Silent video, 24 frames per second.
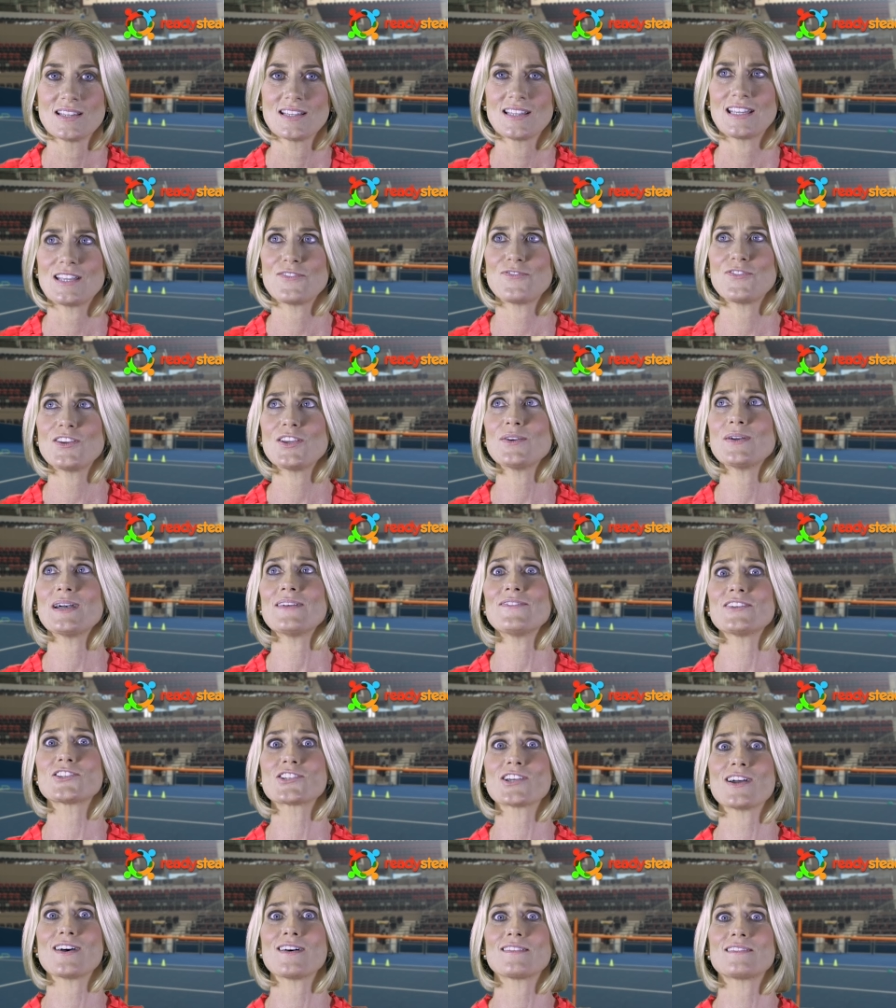If you have a
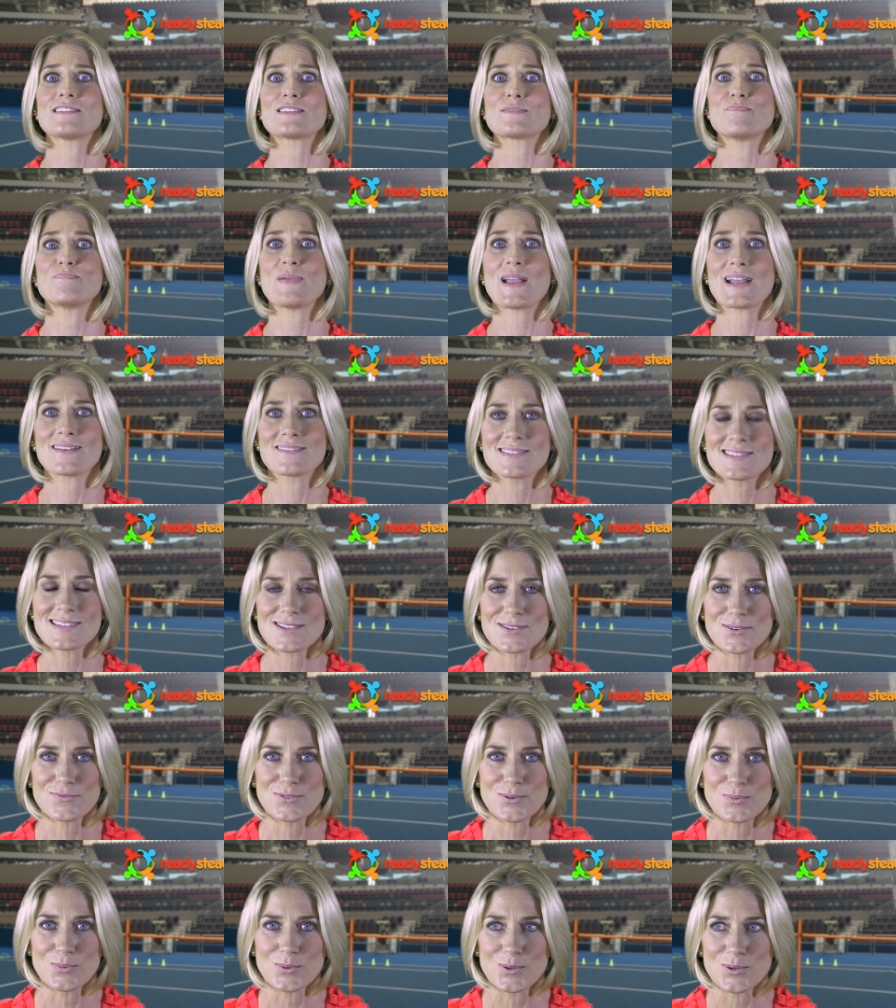child that's bouncing
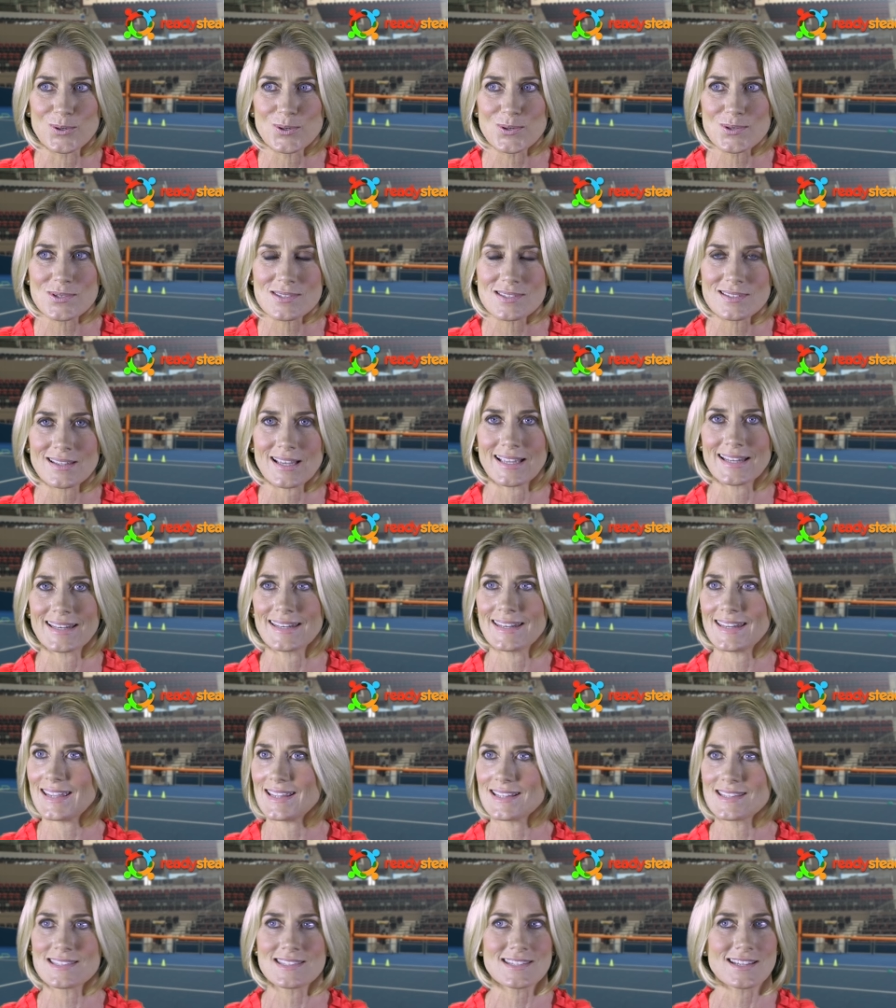off the walls and
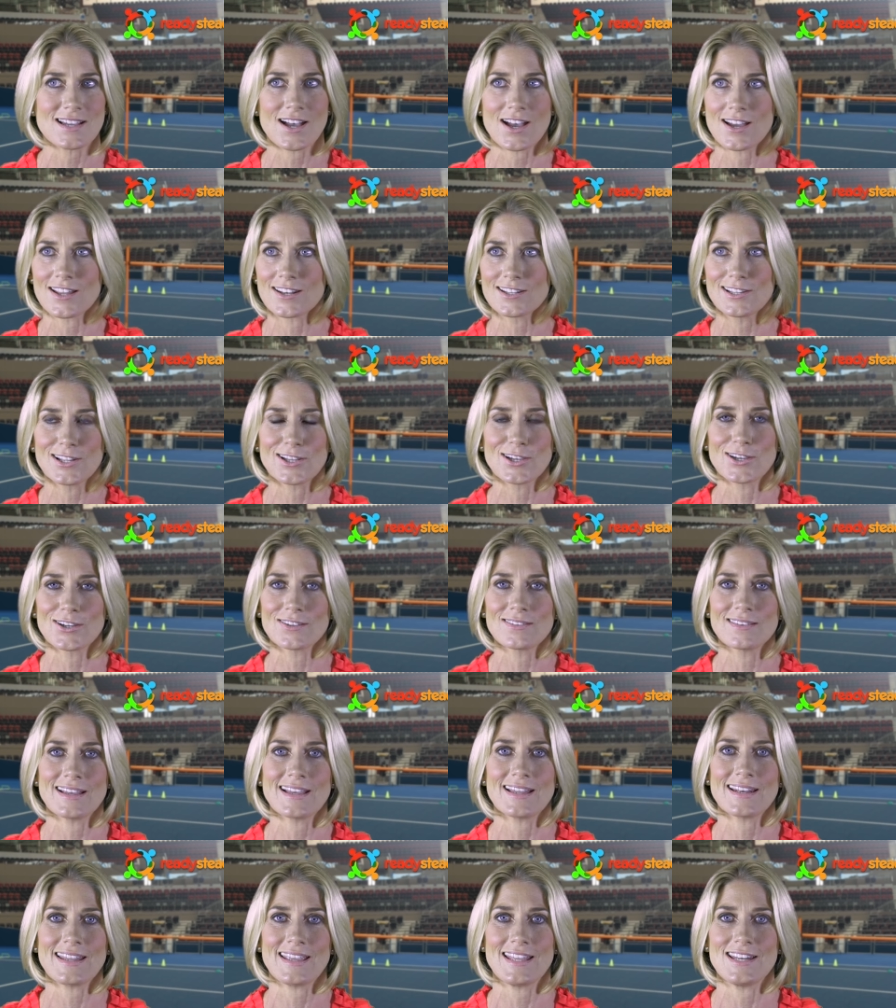needs to unload
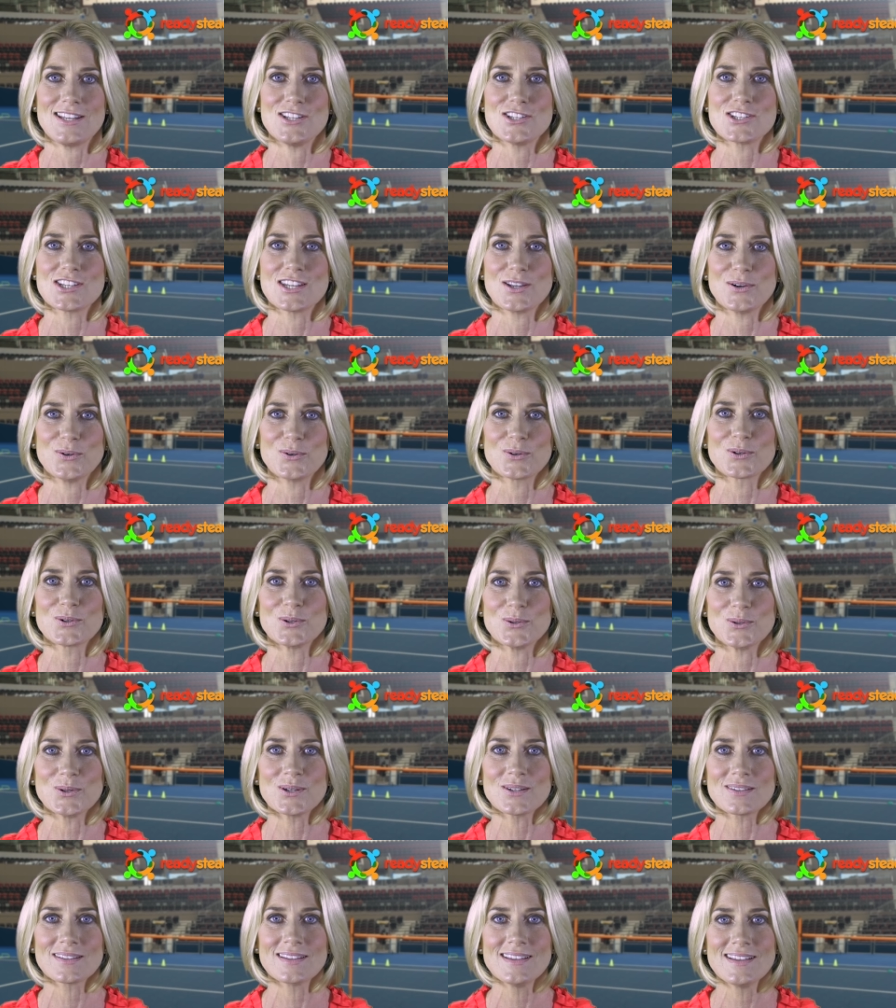that energy on
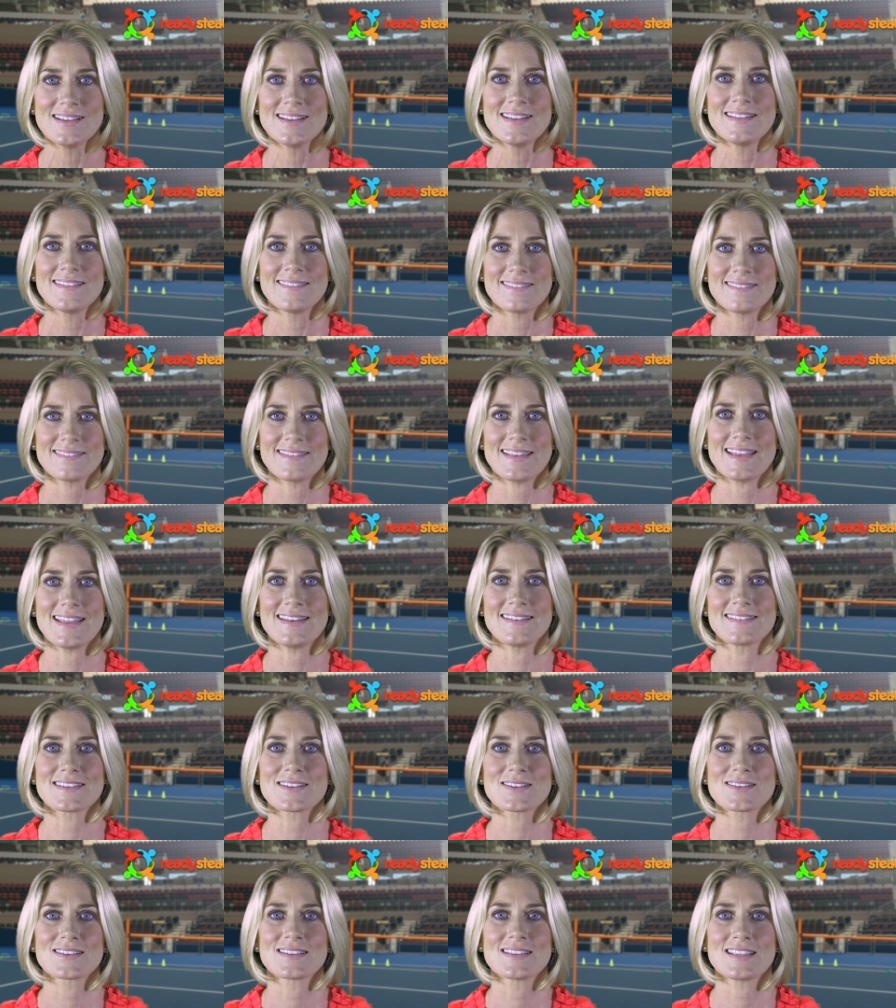court, then
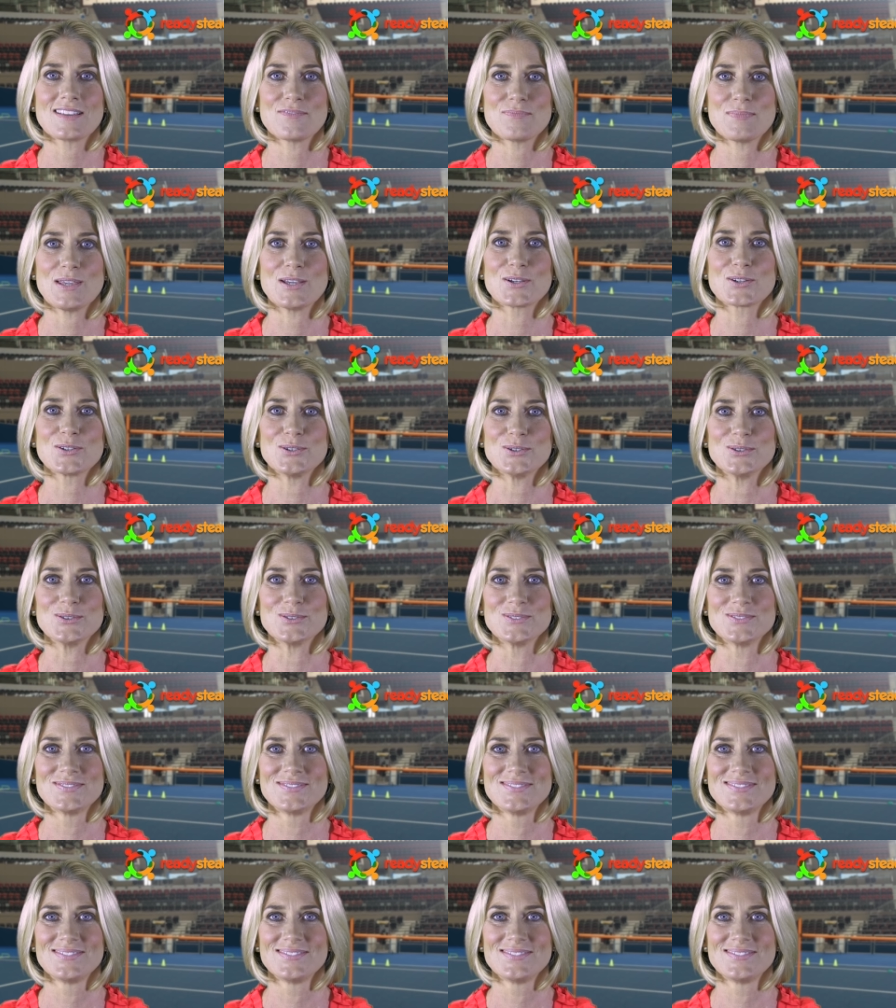give me a call.